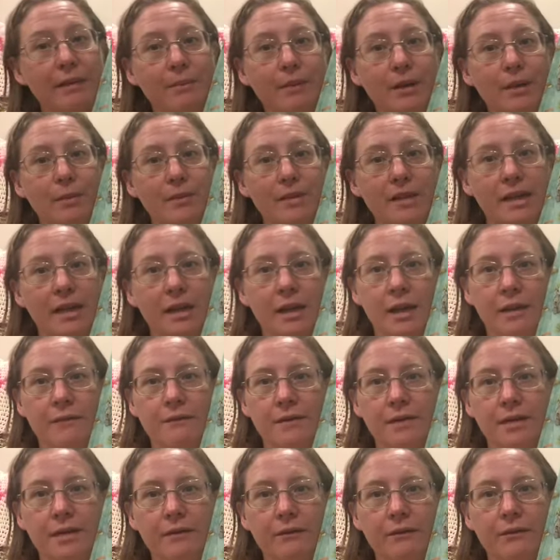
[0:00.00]
but it was a
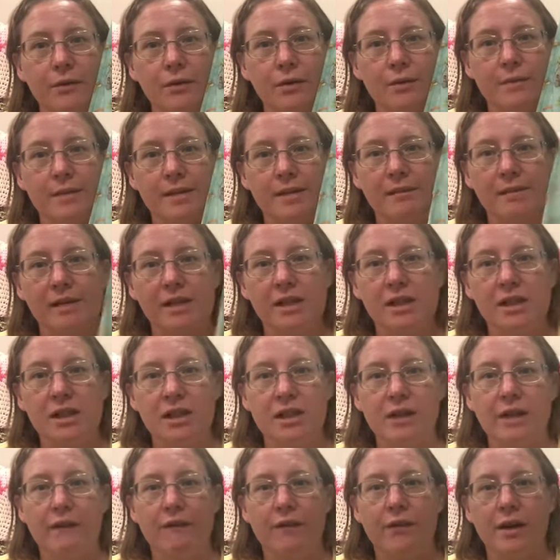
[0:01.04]
gift from some
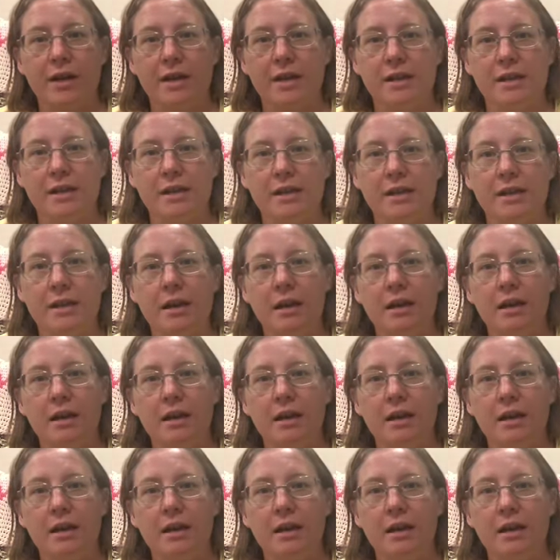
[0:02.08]
stitching friends